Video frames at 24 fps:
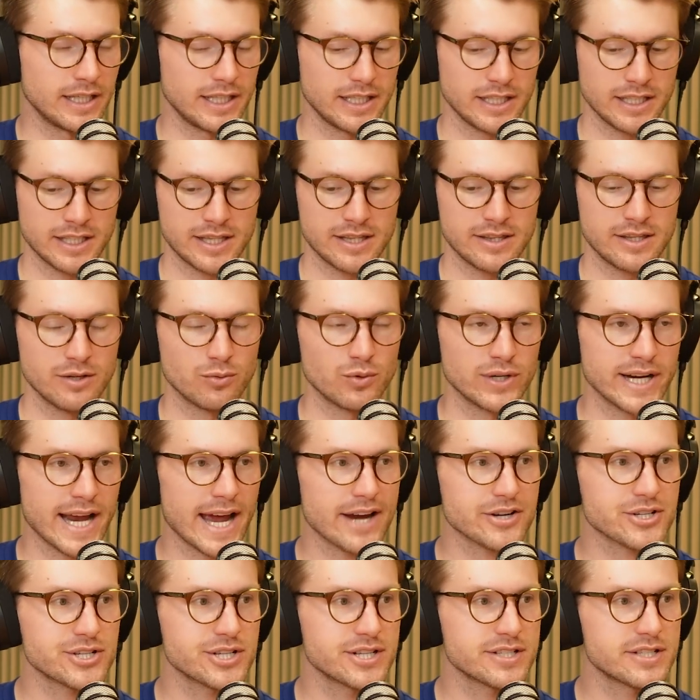the
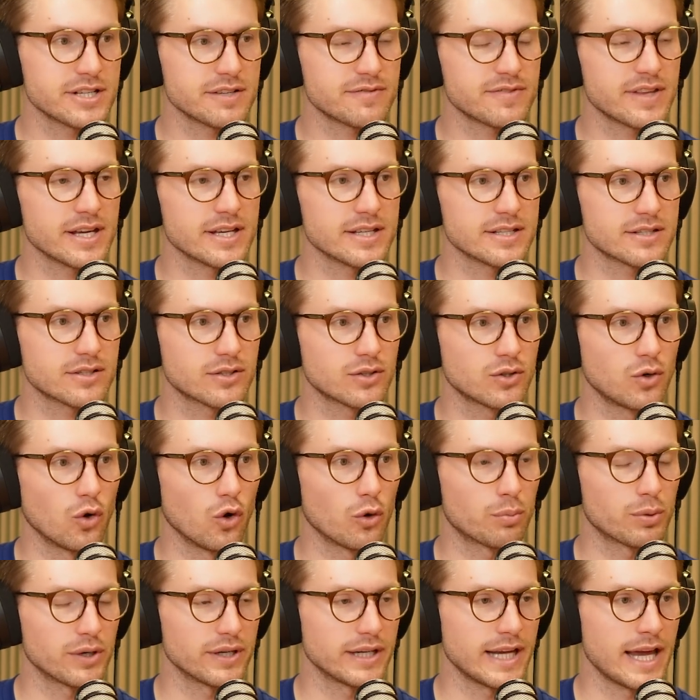reaction is if there's
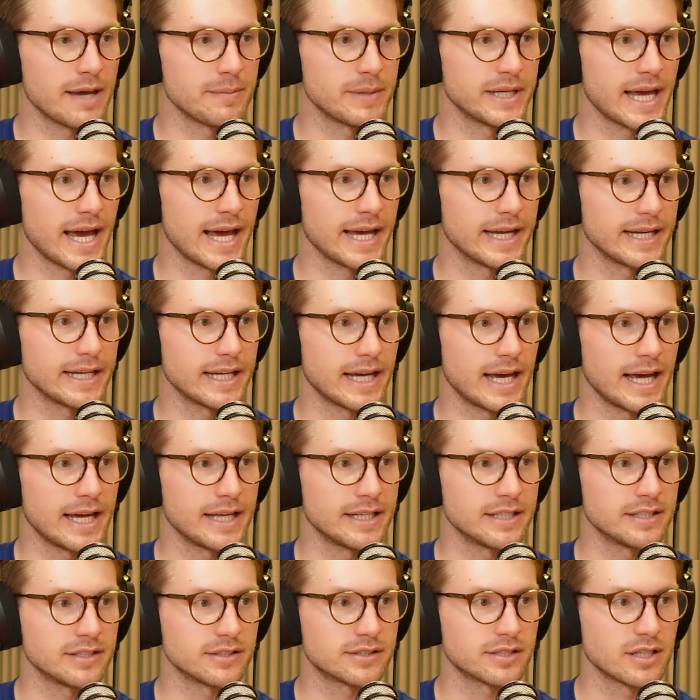corporate M&A,
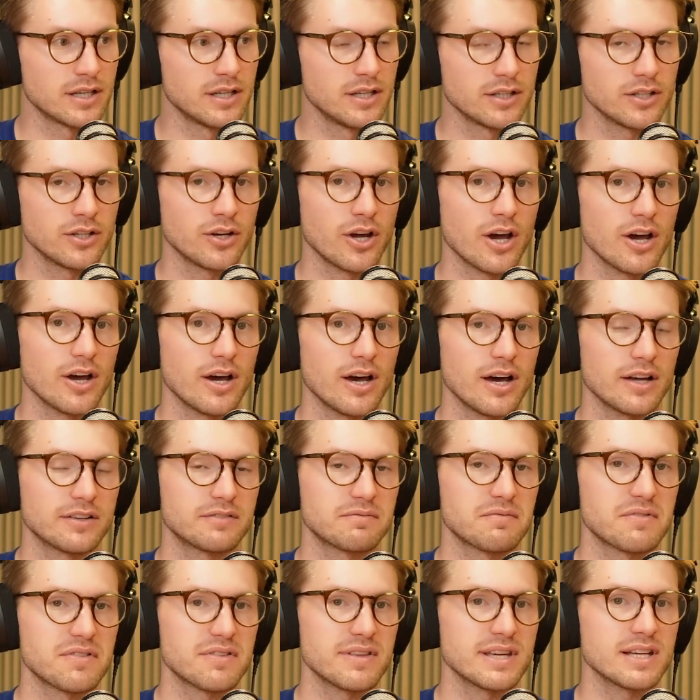and, I
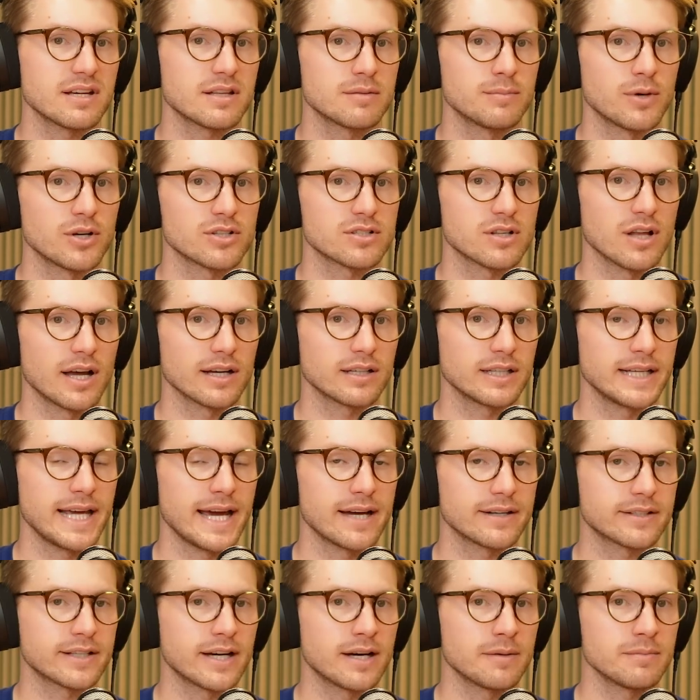think the most likely
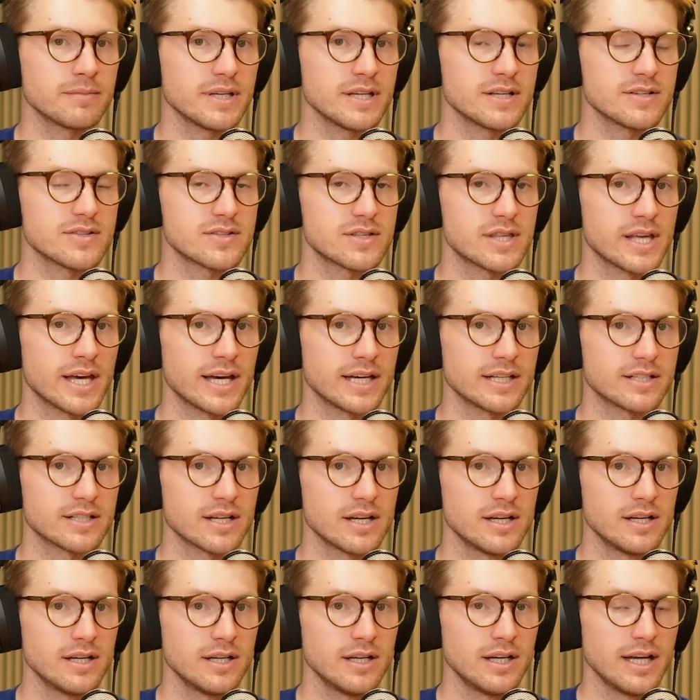outcome is that
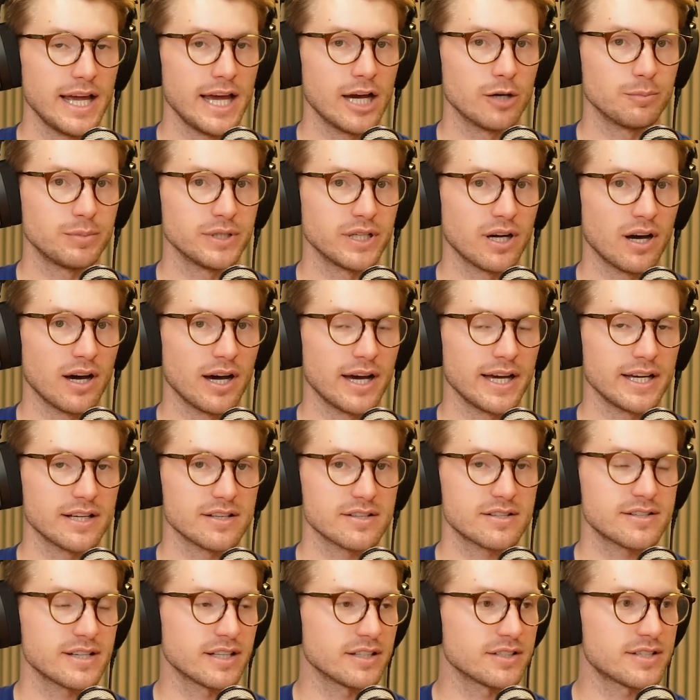
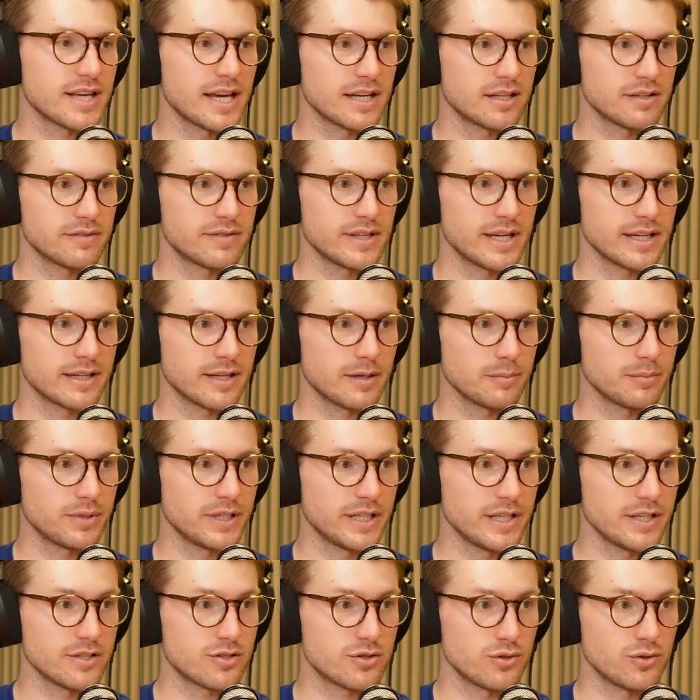LPI sell a stake of their
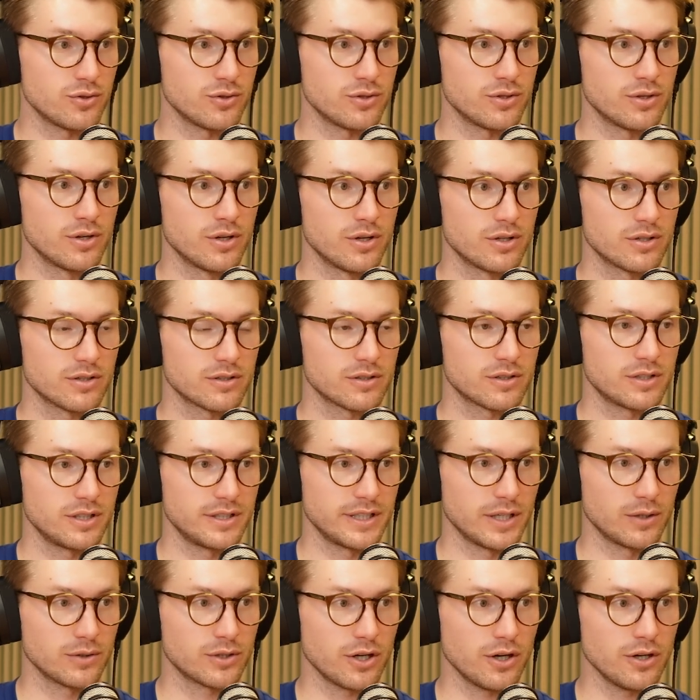company to
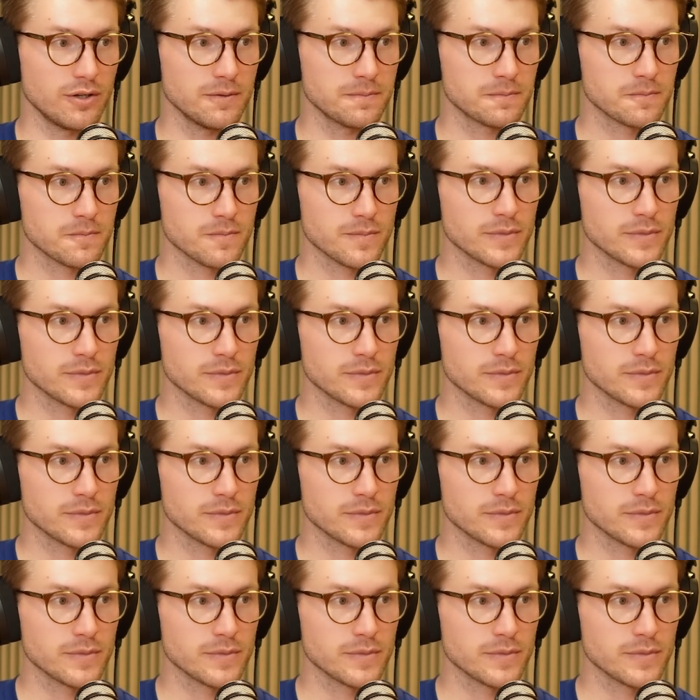Codelco,